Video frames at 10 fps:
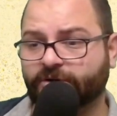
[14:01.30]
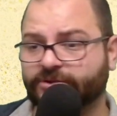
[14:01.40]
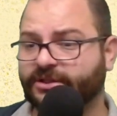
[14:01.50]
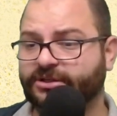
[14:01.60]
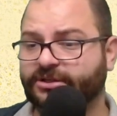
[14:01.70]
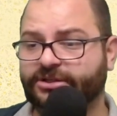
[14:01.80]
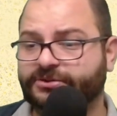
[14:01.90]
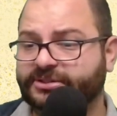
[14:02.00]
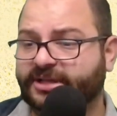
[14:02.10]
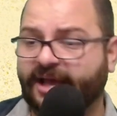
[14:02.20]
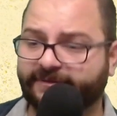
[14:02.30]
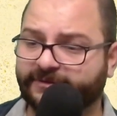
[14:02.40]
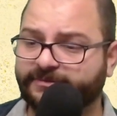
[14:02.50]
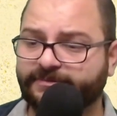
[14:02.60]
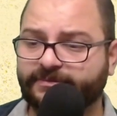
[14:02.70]
They're just yours to have.
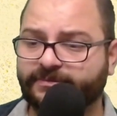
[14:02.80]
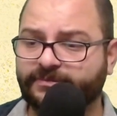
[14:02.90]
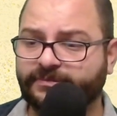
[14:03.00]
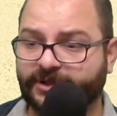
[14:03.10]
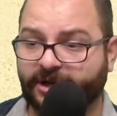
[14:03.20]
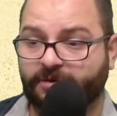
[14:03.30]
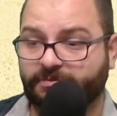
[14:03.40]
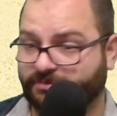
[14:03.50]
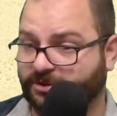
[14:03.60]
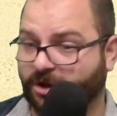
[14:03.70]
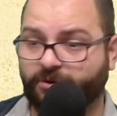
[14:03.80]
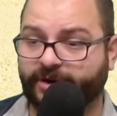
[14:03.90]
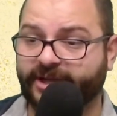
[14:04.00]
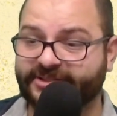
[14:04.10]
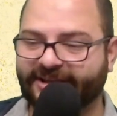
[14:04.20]
You know, go
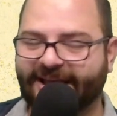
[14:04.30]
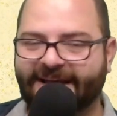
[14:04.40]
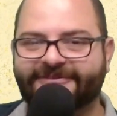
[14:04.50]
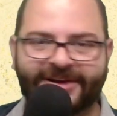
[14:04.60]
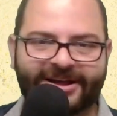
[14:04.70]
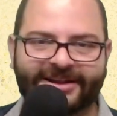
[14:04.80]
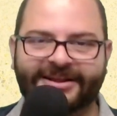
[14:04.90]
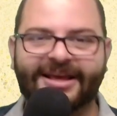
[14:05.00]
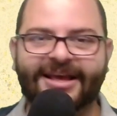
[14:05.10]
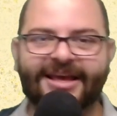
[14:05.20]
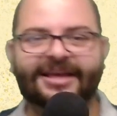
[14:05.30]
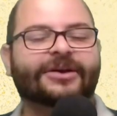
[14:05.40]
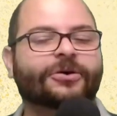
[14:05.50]
crazy, have fun.